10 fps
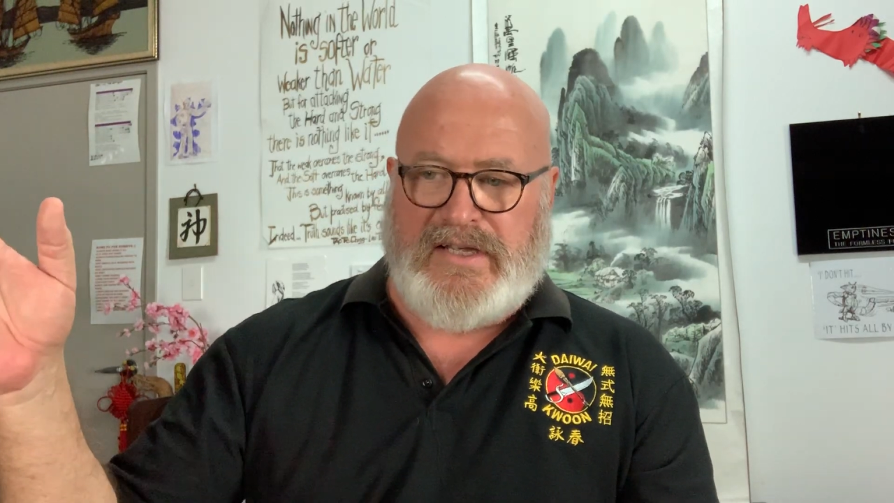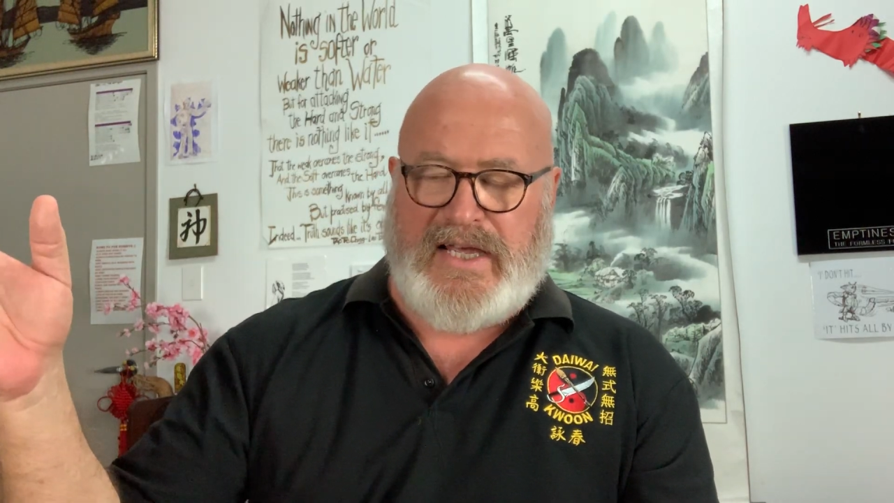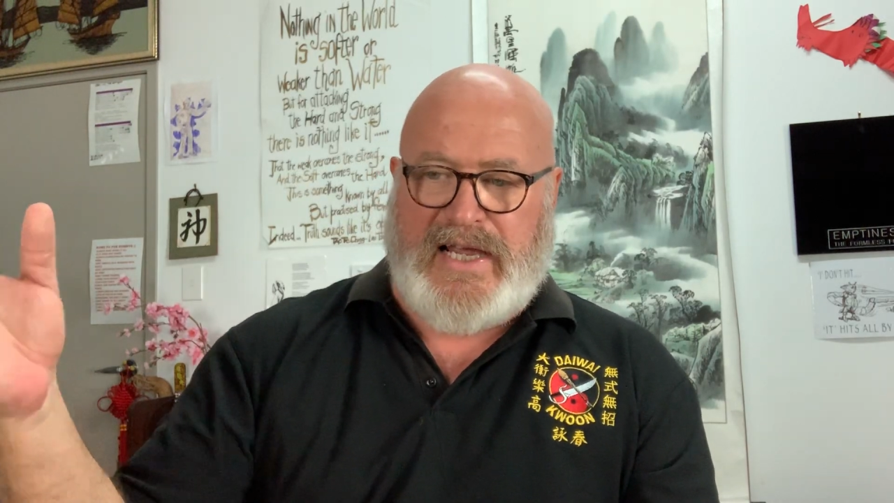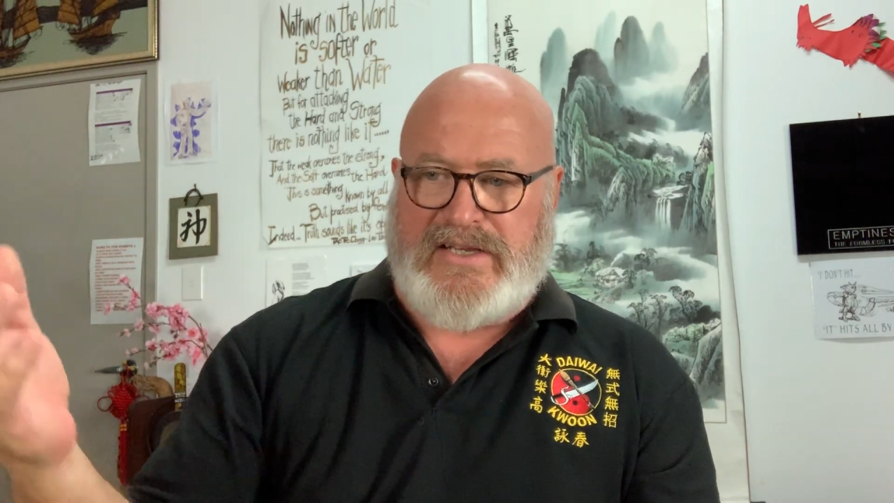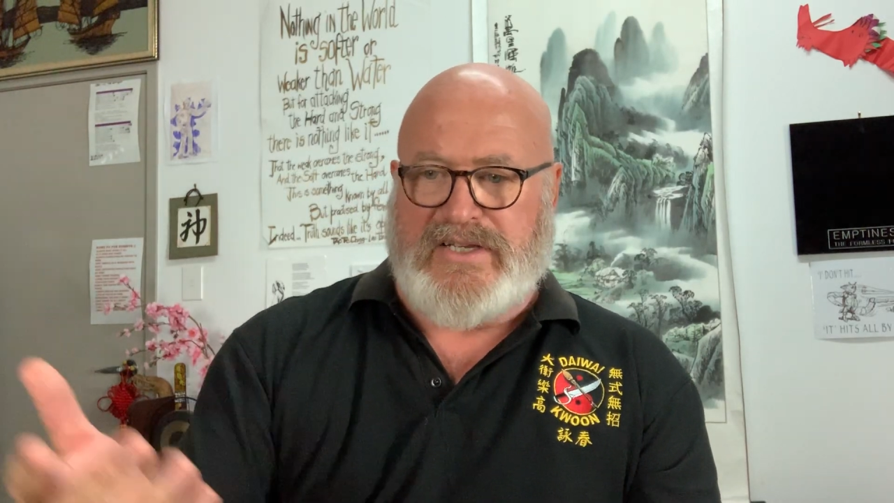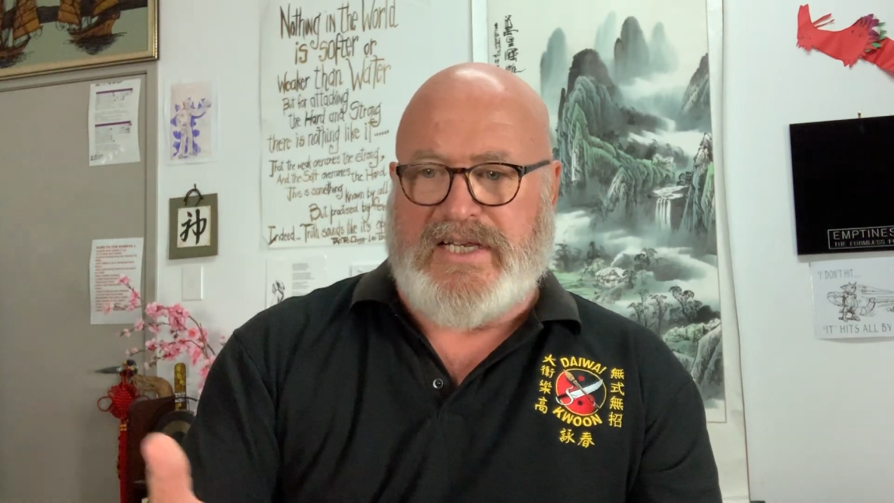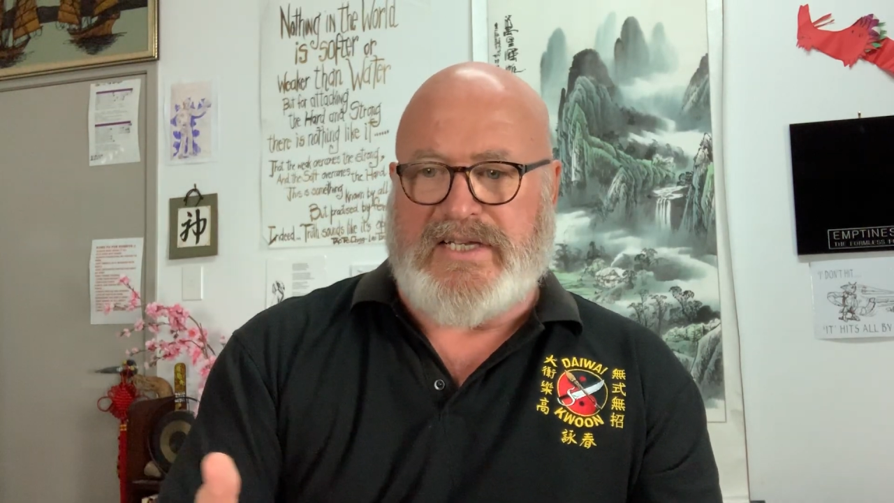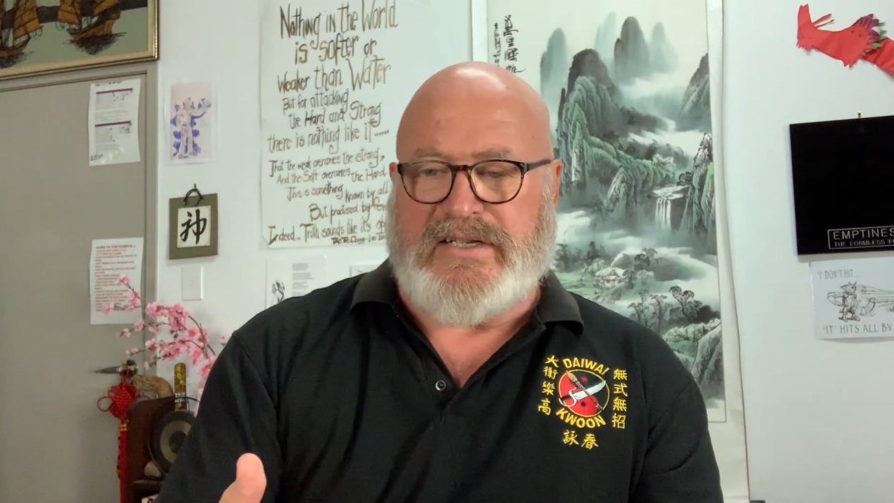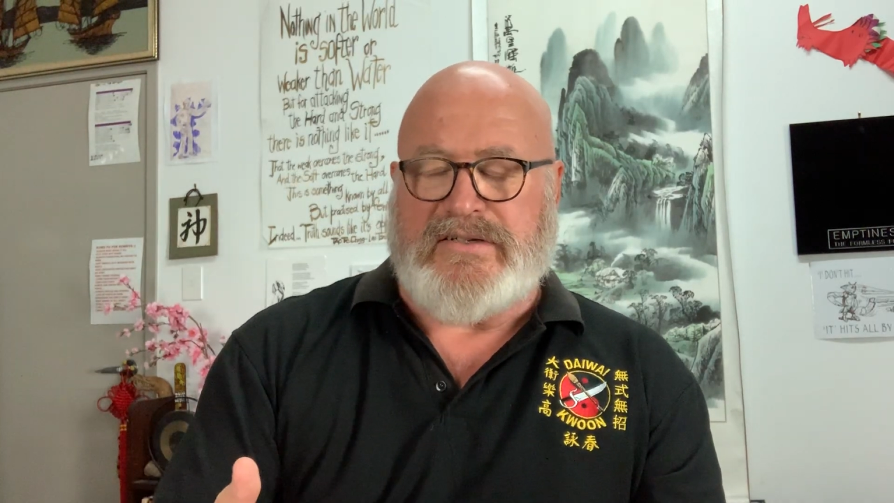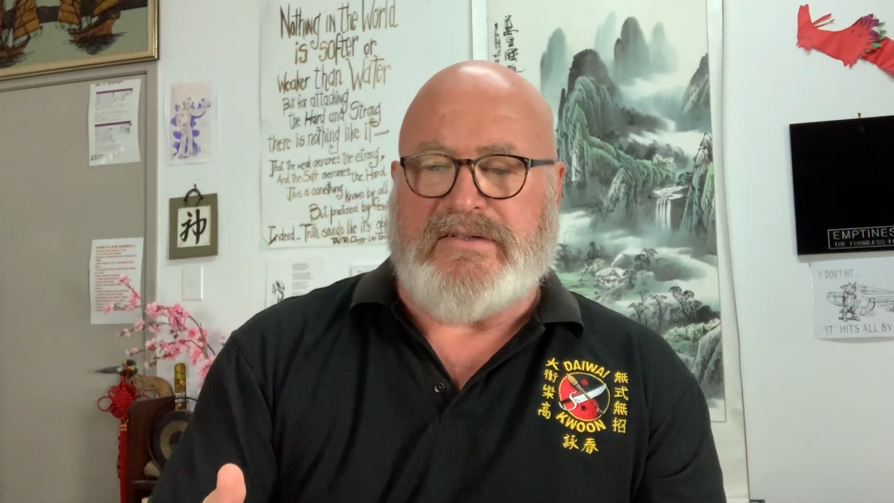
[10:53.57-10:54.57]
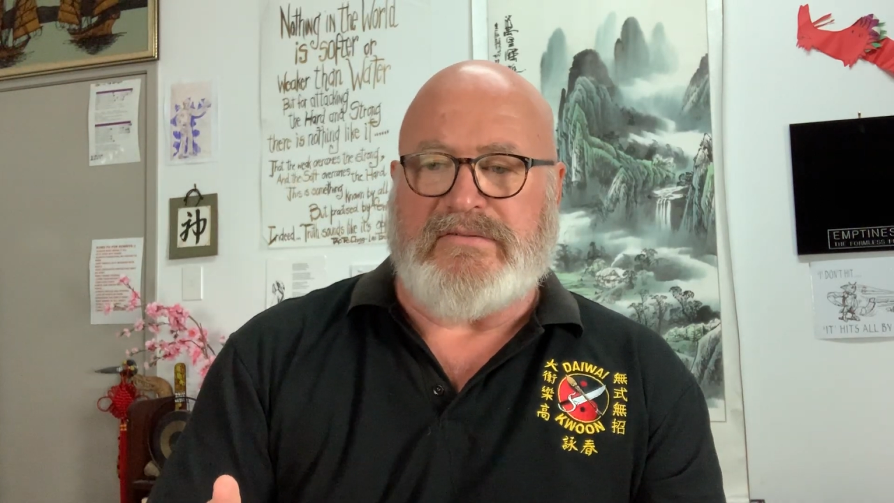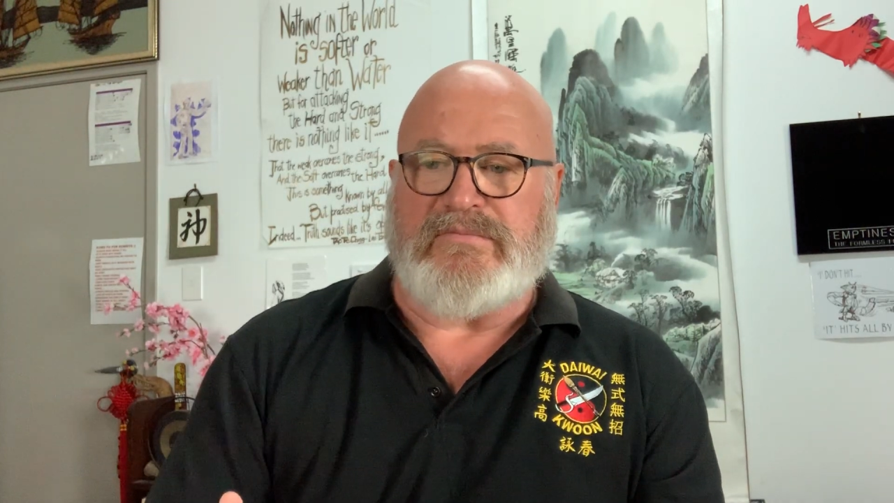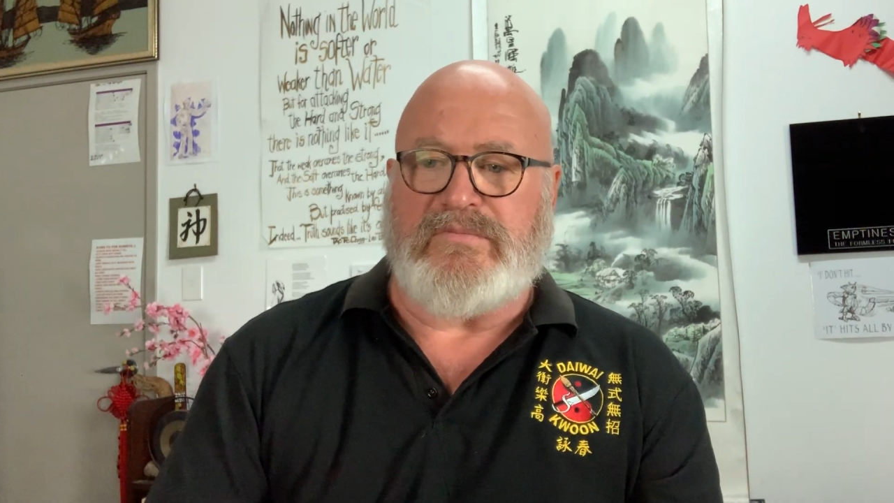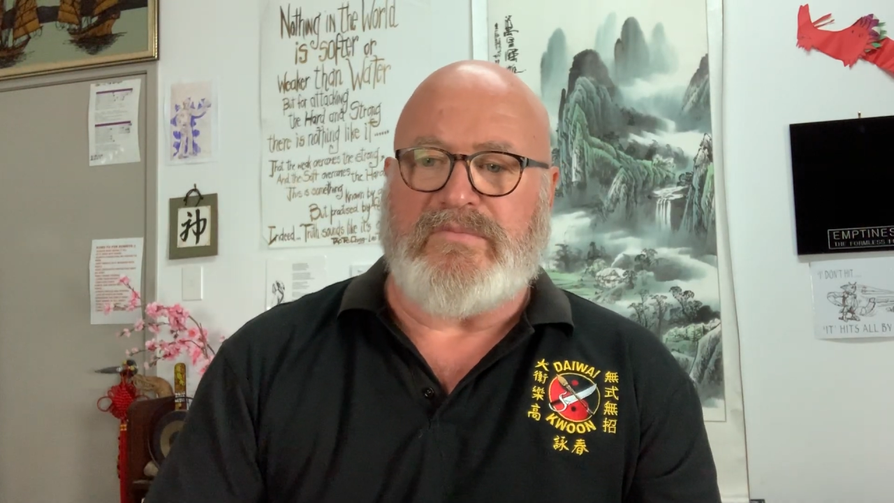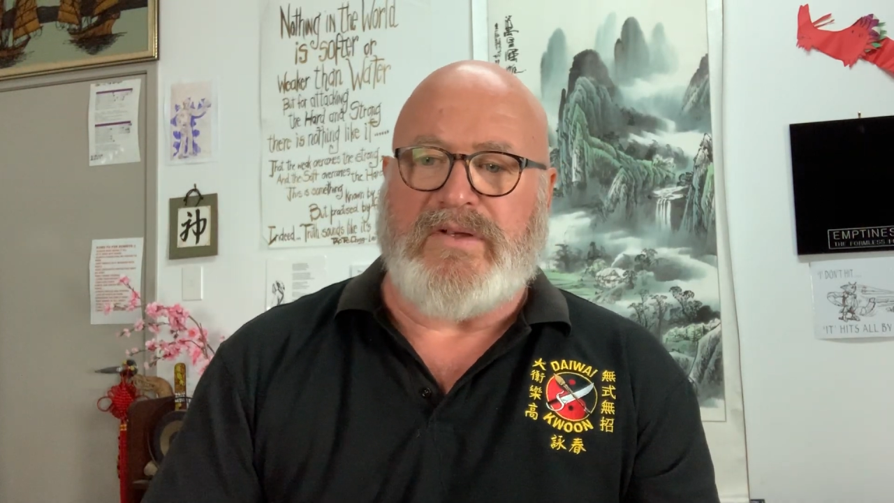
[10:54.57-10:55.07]
as needed.
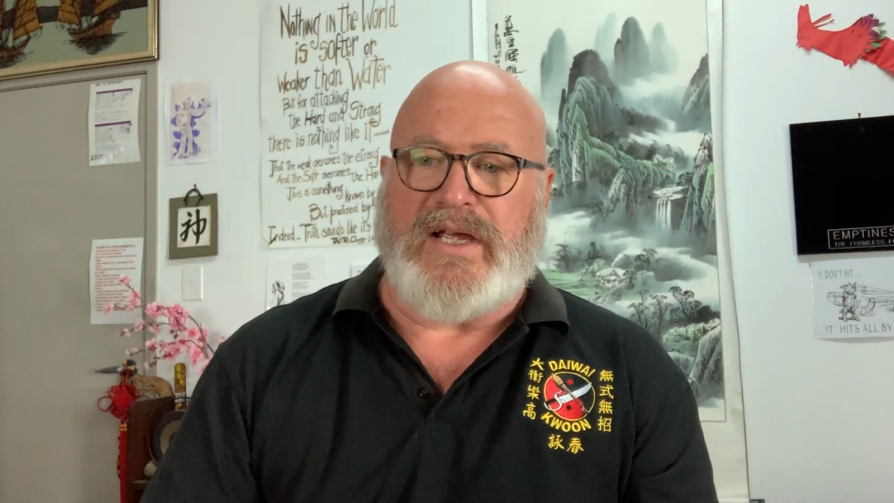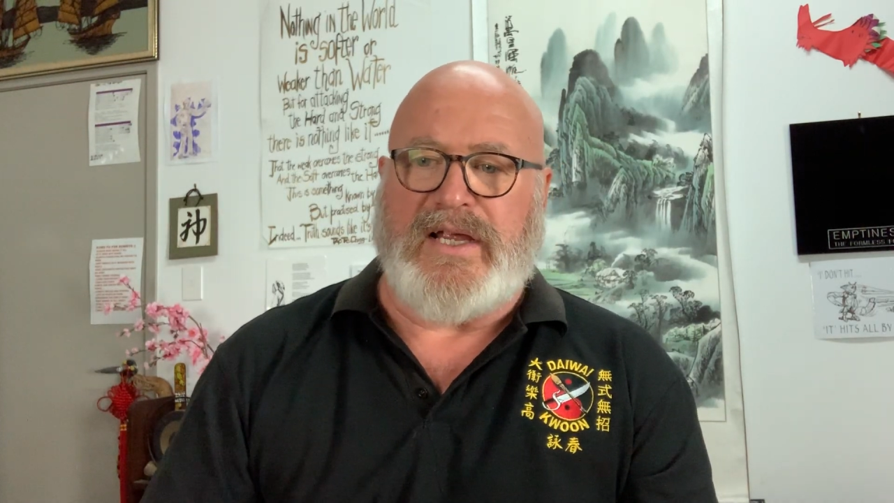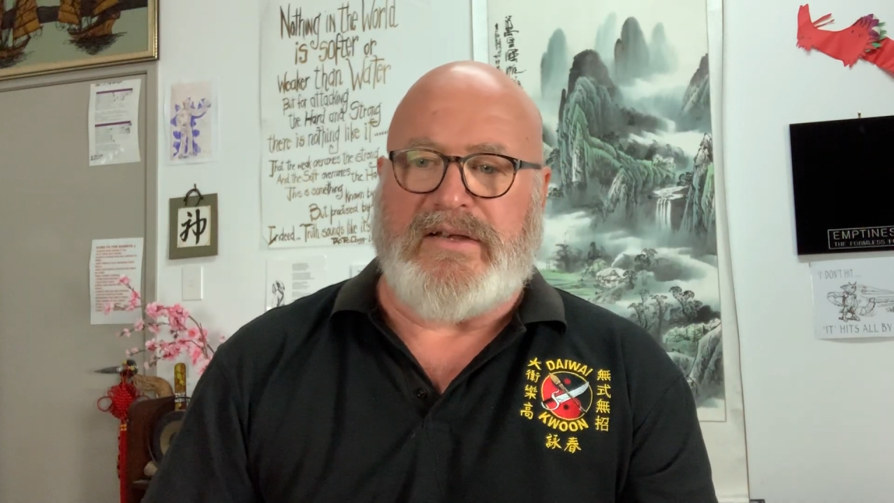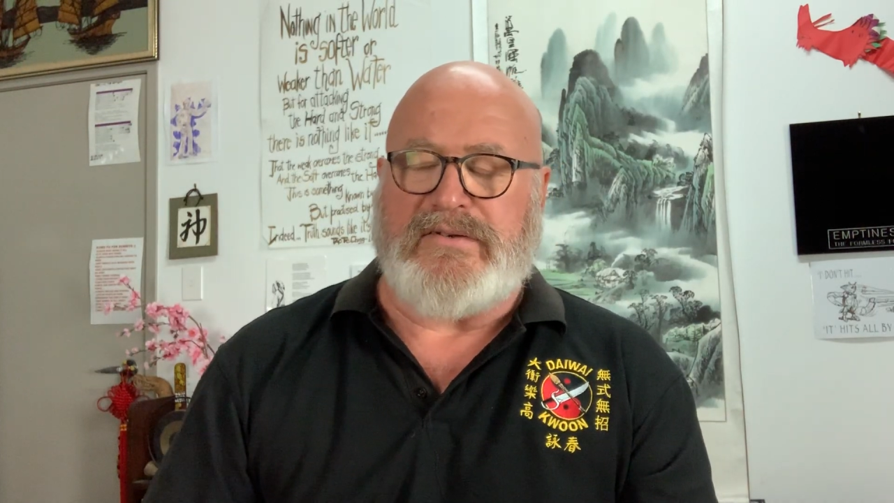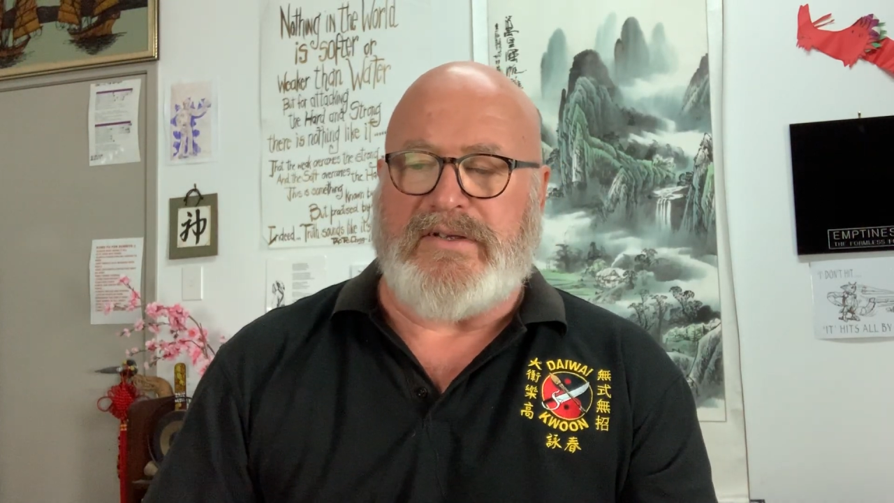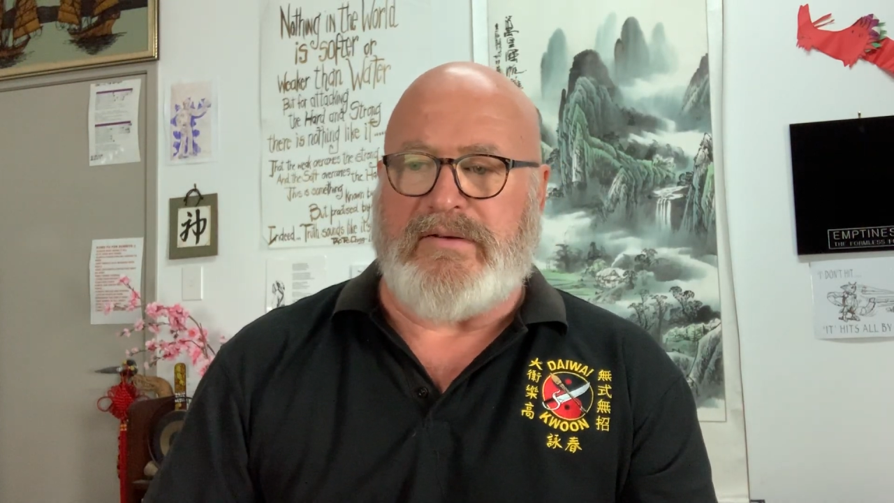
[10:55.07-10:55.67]
And